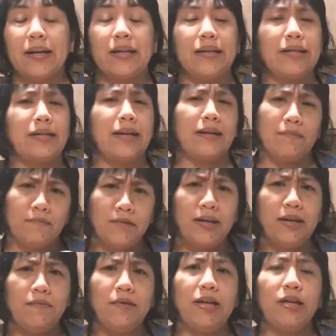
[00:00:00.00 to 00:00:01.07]
That's a
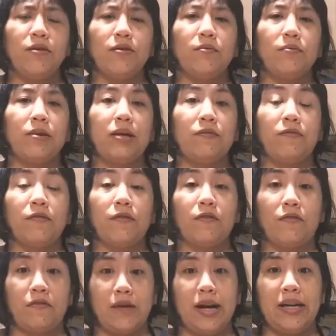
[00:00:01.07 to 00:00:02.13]
really good one for
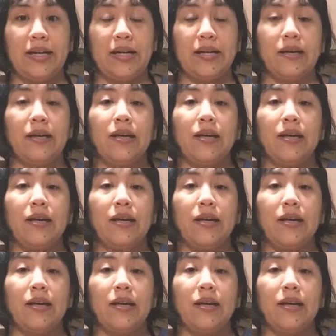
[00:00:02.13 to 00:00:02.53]
frying.